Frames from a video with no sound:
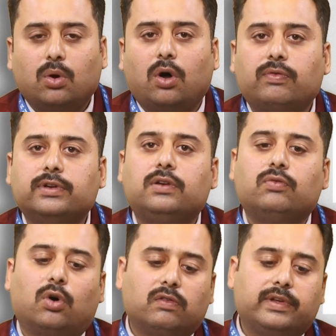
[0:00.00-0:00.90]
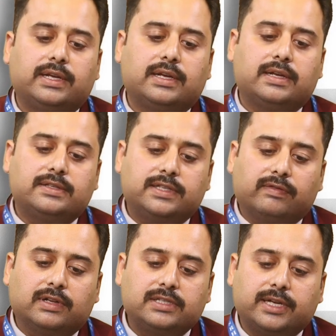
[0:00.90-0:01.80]
often involving
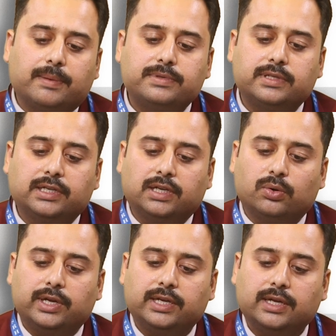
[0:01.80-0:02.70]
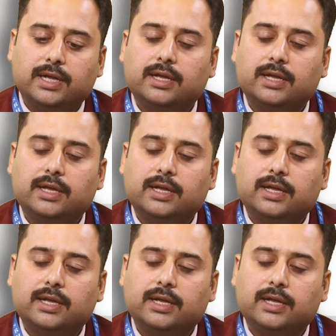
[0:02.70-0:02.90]
several steps including